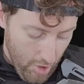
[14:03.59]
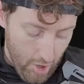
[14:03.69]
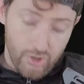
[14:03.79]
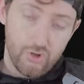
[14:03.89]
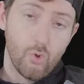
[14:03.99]

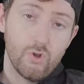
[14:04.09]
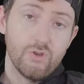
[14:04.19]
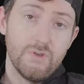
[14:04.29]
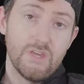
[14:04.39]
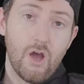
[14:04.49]
aren't going
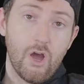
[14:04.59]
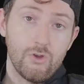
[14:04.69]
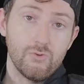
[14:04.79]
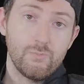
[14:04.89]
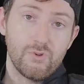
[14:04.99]
to be
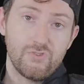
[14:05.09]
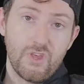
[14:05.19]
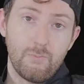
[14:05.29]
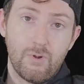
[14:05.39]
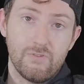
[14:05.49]

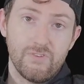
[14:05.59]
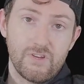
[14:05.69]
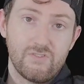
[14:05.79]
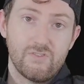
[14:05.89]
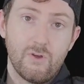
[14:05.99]
100%
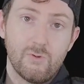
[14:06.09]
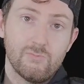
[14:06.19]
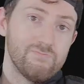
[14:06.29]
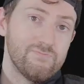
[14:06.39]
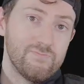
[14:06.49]
perfect, so,
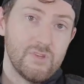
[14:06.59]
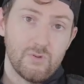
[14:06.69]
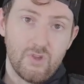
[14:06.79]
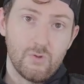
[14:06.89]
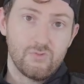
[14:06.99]
you know,
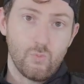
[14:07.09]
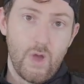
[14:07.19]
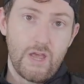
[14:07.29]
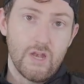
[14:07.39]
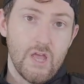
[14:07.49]
don't
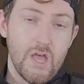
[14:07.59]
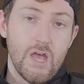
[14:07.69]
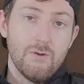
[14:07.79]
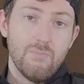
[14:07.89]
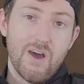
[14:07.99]
sweat it.
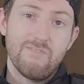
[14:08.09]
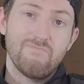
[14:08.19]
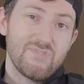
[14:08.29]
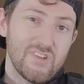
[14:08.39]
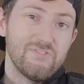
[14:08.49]
But
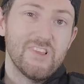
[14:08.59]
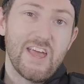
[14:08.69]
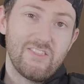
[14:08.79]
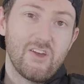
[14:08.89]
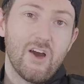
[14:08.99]
stuff
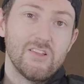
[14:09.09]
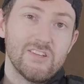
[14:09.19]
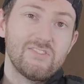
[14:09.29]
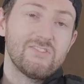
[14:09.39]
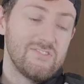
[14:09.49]
like the
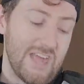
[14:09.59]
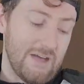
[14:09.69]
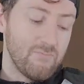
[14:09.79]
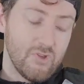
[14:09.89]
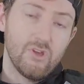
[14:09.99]
gauntlets,
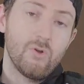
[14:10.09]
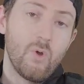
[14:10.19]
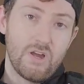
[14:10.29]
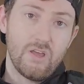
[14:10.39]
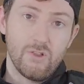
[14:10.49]
yeah, you're going to
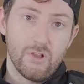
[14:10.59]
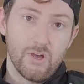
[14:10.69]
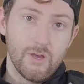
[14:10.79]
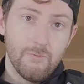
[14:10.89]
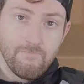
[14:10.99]
want to nail the
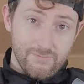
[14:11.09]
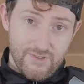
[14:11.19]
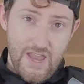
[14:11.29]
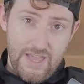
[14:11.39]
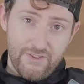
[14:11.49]
look.
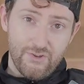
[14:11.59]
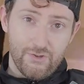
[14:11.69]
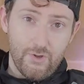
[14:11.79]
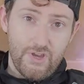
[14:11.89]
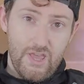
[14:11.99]
Next, you're going to